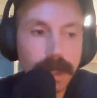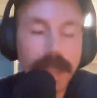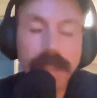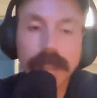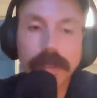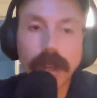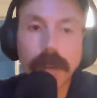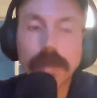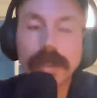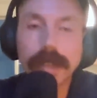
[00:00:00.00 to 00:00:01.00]
I think it's I
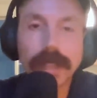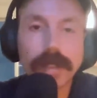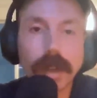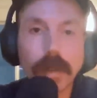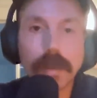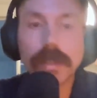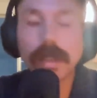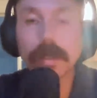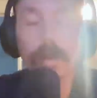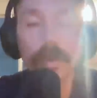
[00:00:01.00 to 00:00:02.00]
would say it's always
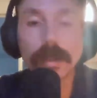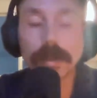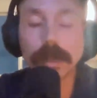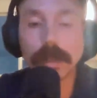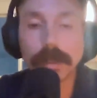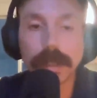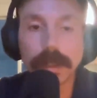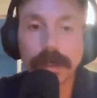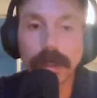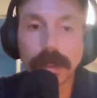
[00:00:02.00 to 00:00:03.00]
like most difficult to get
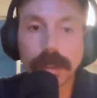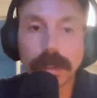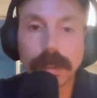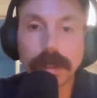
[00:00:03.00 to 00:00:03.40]
started.